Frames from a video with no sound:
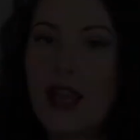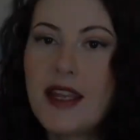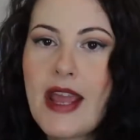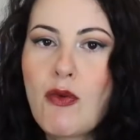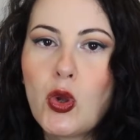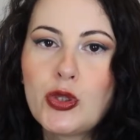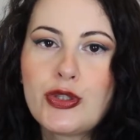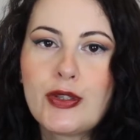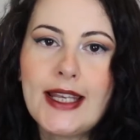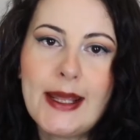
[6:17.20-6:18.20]
Now on
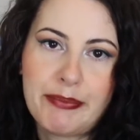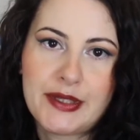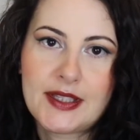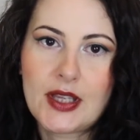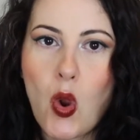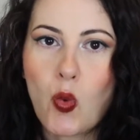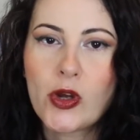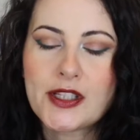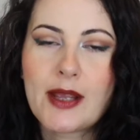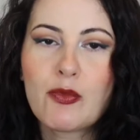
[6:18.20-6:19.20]
to lips.
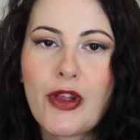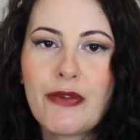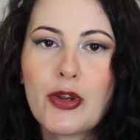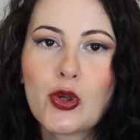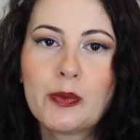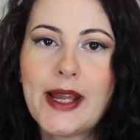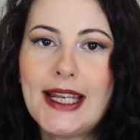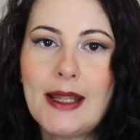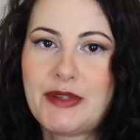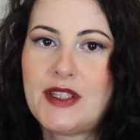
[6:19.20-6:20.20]
What I'm wearing on
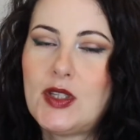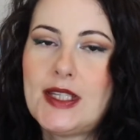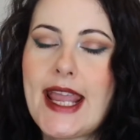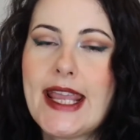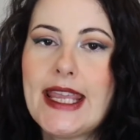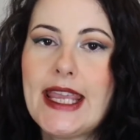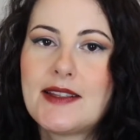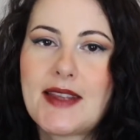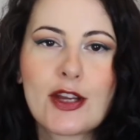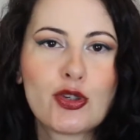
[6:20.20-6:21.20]
my lips today
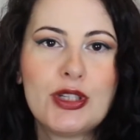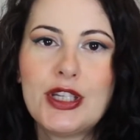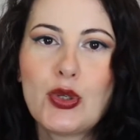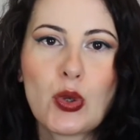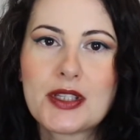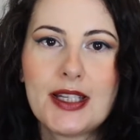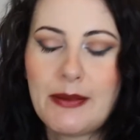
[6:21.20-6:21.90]
is actually not a